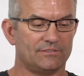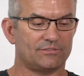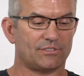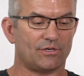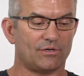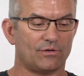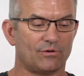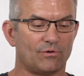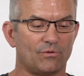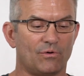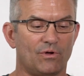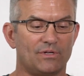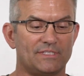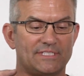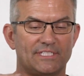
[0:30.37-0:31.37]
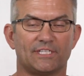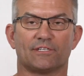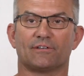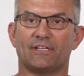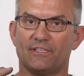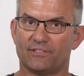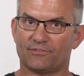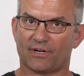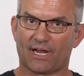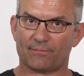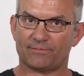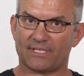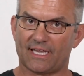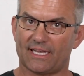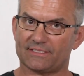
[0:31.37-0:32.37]
So during the
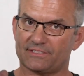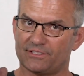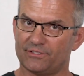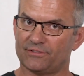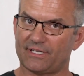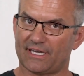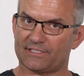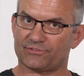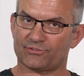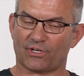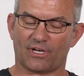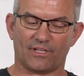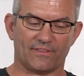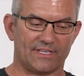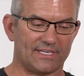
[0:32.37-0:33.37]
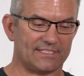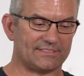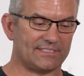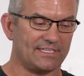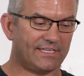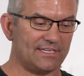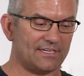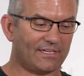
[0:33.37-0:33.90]
drop test, and you guys saw this,